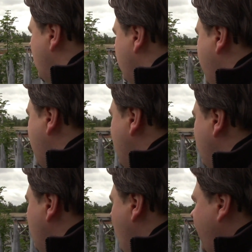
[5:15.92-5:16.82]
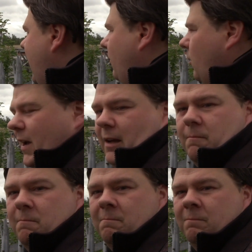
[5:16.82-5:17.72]
There's nothing left of it.
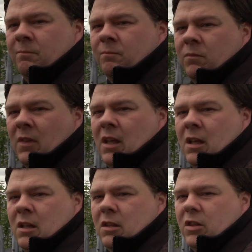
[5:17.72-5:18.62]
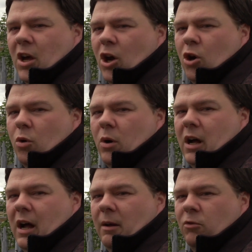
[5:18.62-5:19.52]

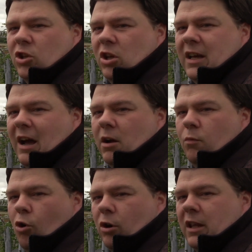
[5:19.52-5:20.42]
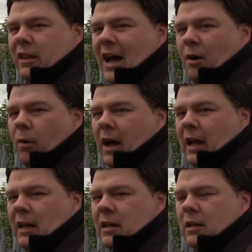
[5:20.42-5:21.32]
So I'm just going to carry on walking that
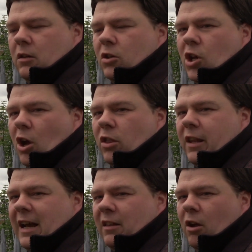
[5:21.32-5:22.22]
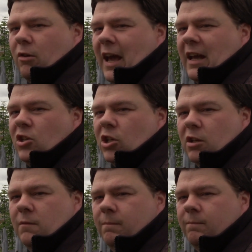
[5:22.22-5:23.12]
way to show you the next
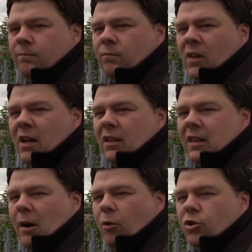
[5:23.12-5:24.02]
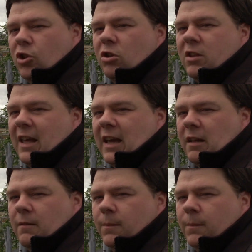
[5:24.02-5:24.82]
location that I want you to see.